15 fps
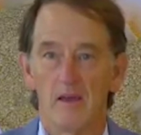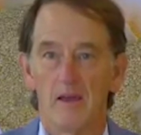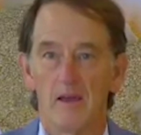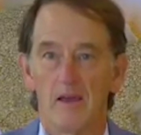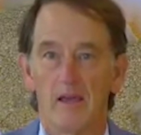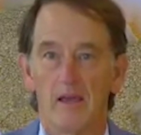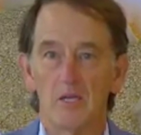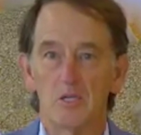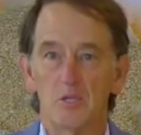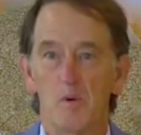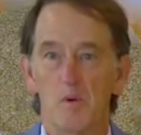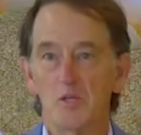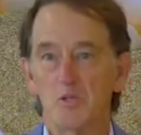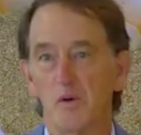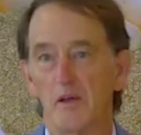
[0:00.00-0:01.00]
He is
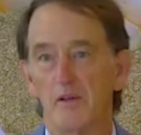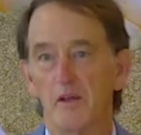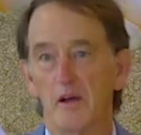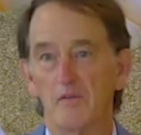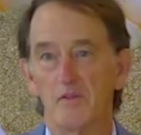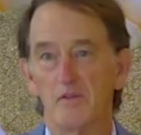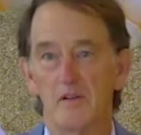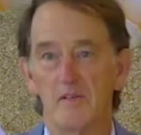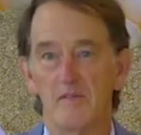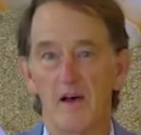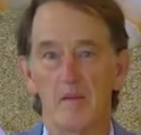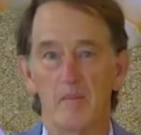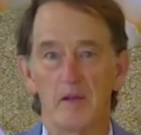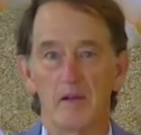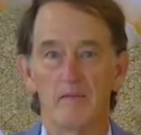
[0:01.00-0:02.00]
most well known for the
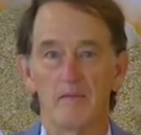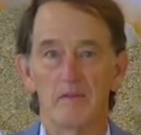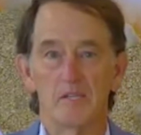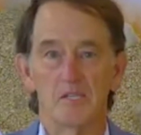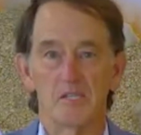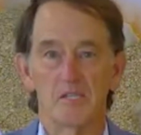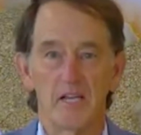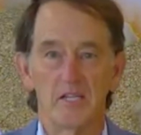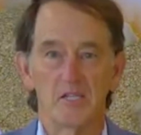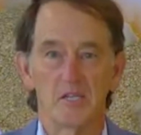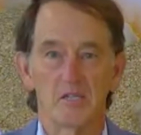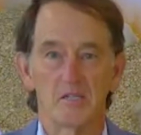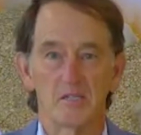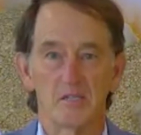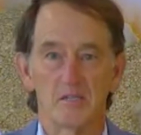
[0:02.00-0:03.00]
development of the staging
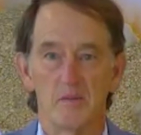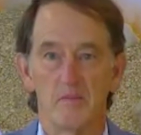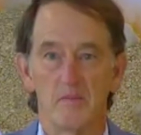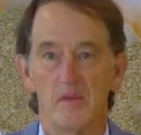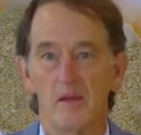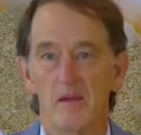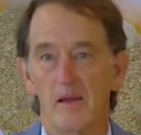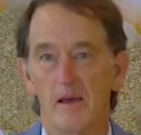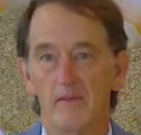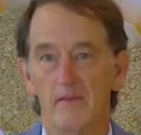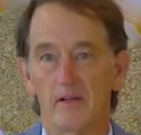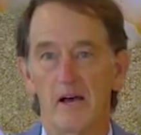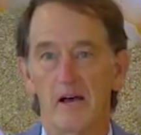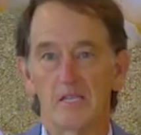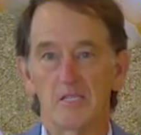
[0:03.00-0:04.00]
system and the
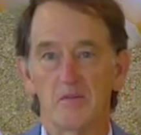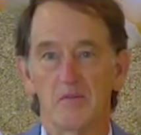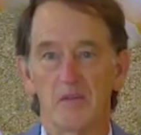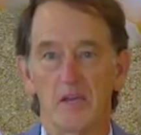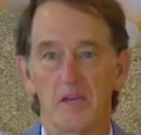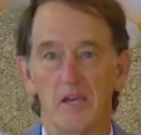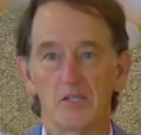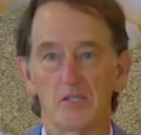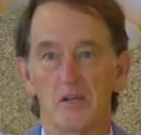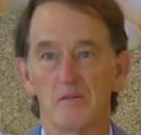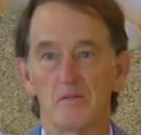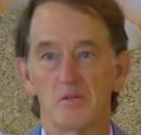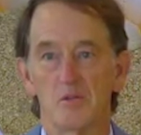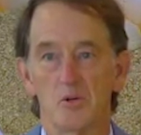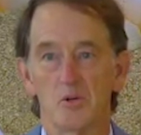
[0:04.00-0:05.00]
classification of
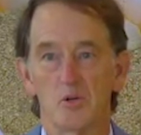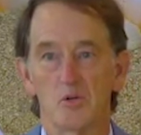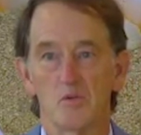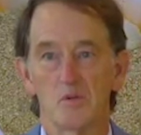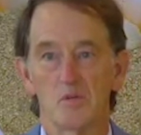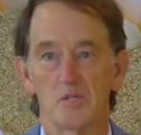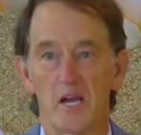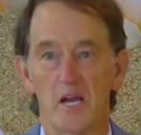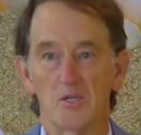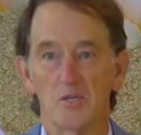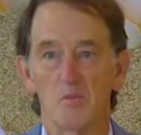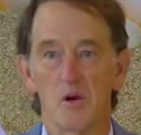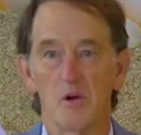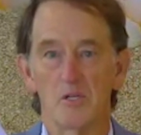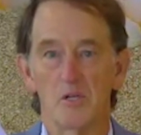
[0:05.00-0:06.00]
surgical resection
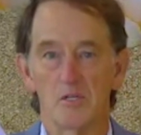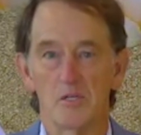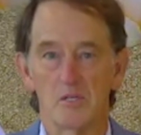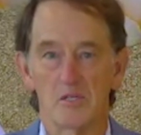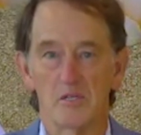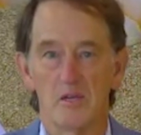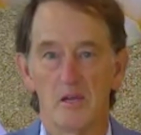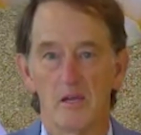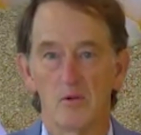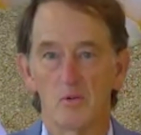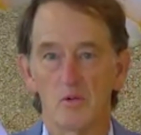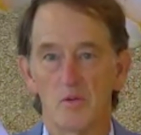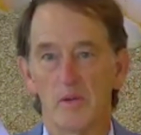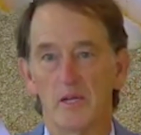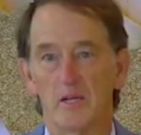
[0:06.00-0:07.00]
margins for
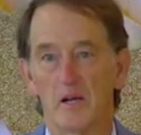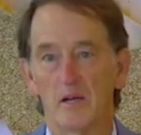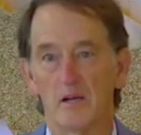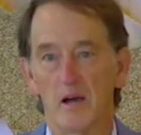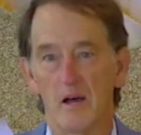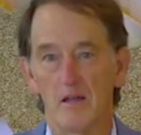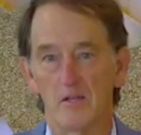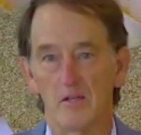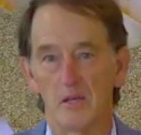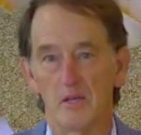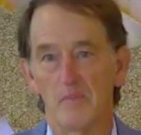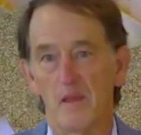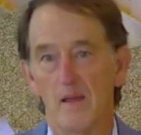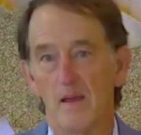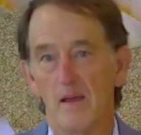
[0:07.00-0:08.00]
orthopedic oncology.
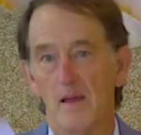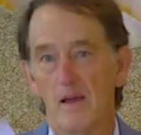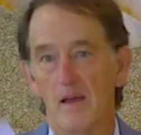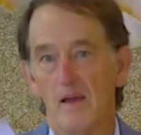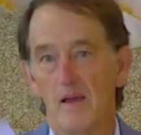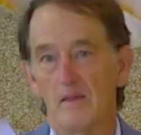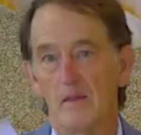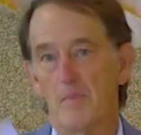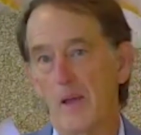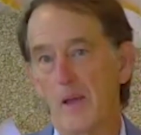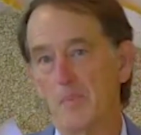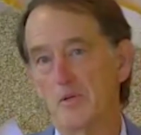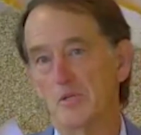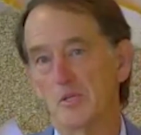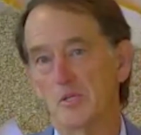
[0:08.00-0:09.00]
The
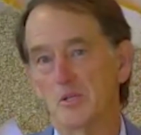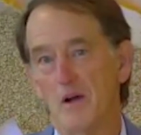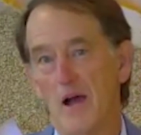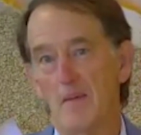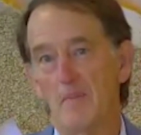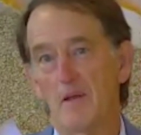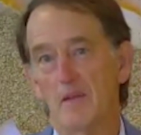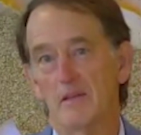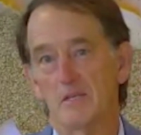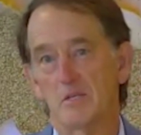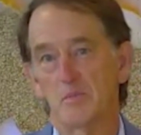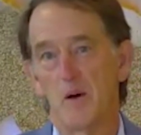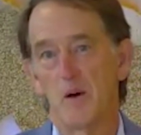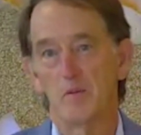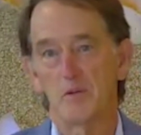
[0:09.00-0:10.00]
paper describing this,
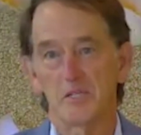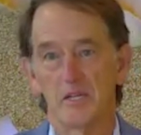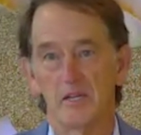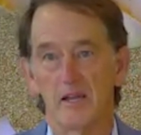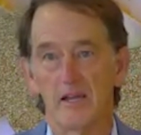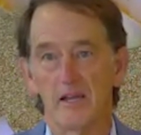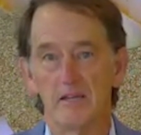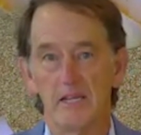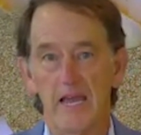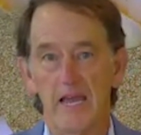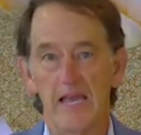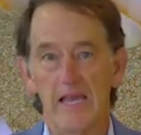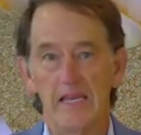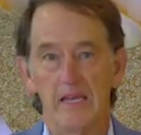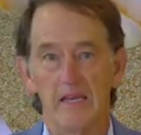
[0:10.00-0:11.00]
published in
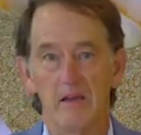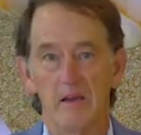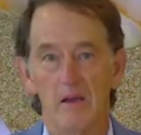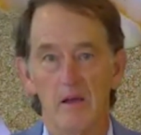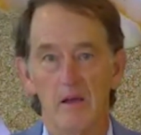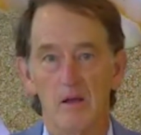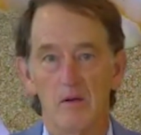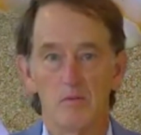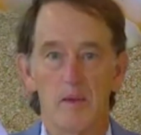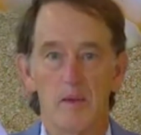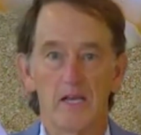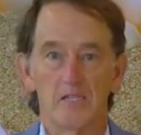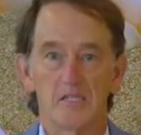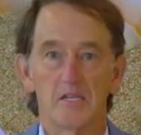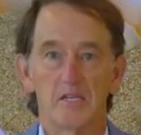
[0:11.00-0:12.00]
1980,
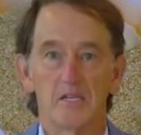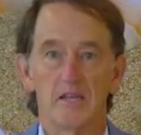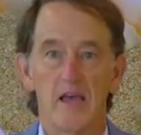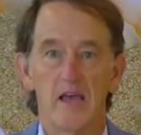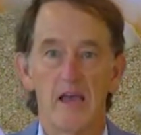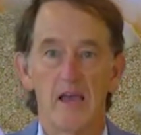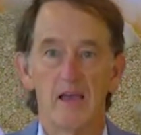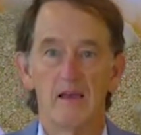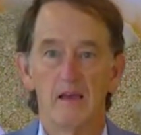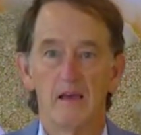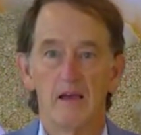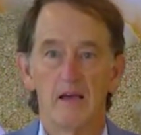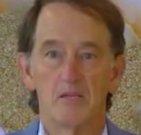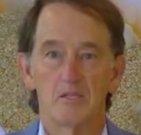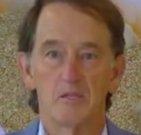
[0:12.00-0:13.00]
remains today
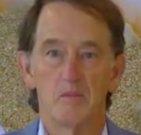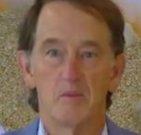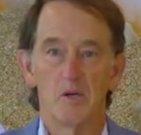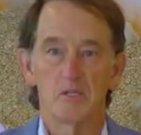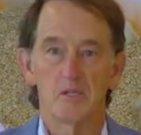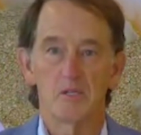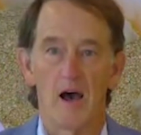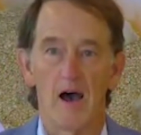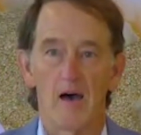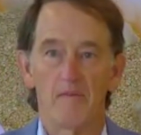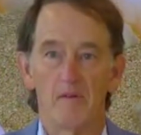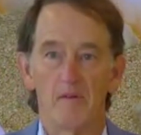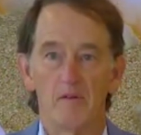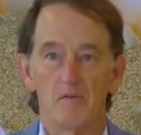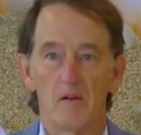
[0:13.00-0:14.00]
as the most
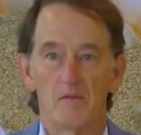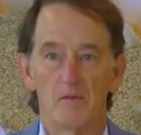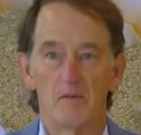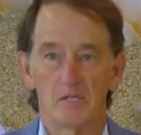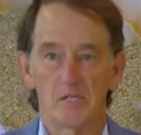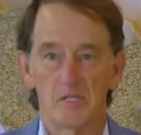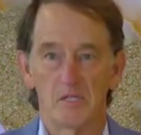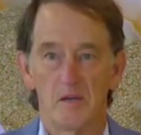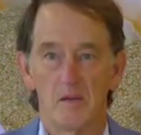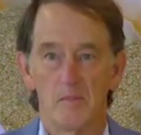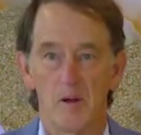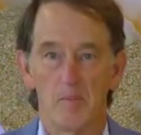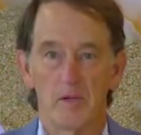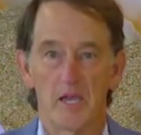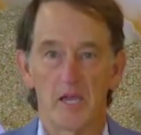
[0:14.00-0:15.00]
often referenced
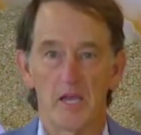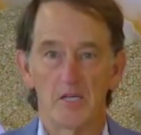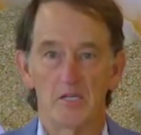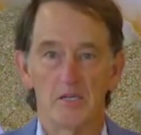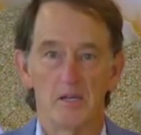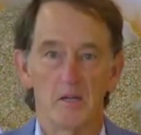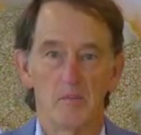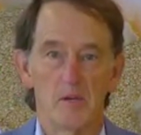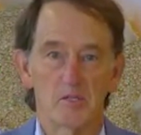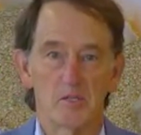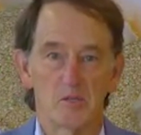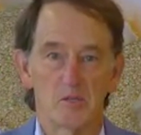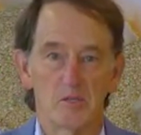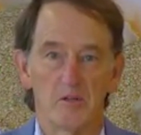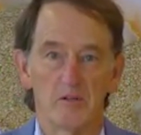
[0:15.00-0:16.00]
publication in
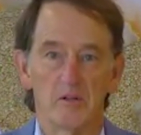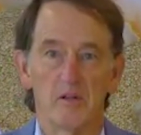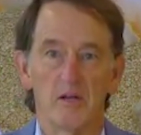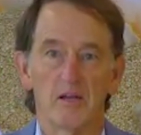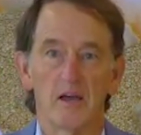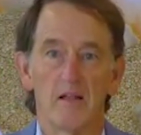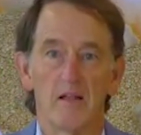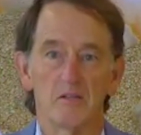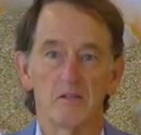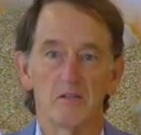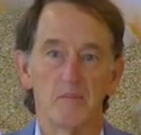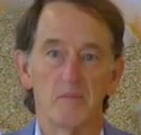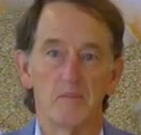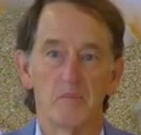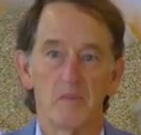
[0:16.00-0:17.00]
musculoskeletal oncology.
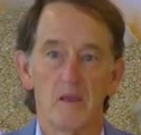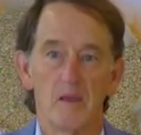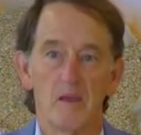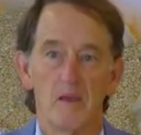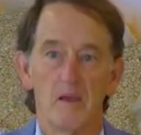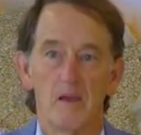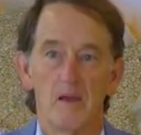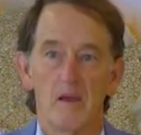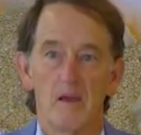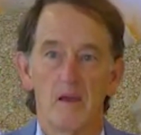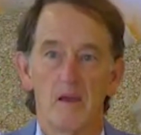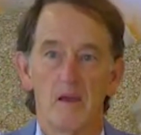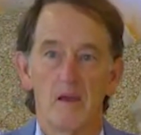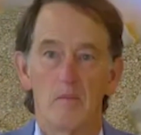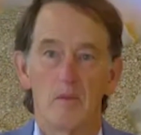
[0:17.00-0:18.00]

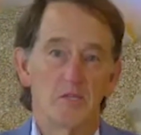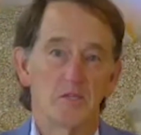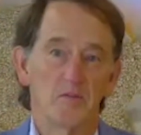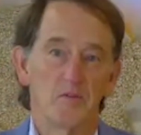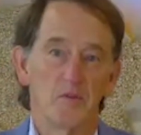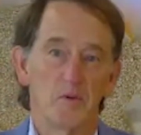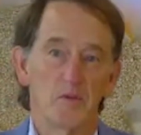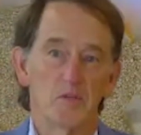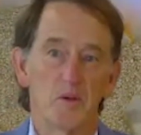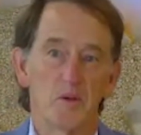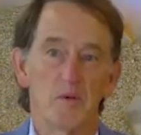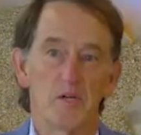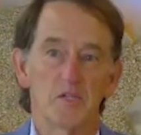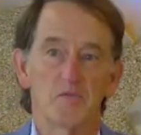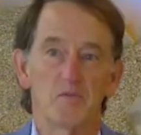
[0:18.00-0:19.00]
But his influence went
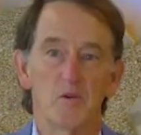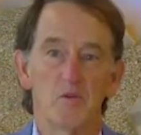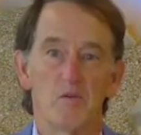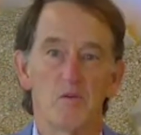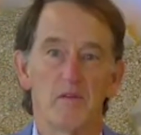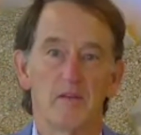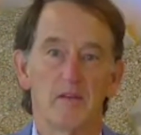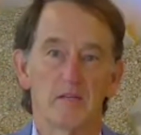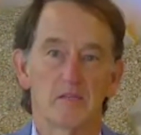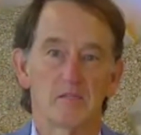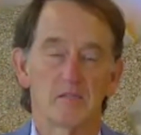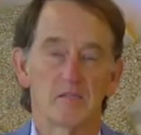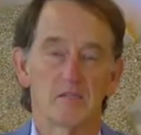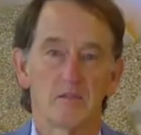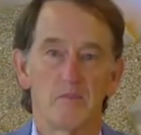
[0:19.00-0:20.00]
much further than
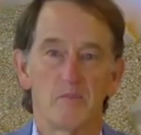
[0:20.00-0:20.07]
this.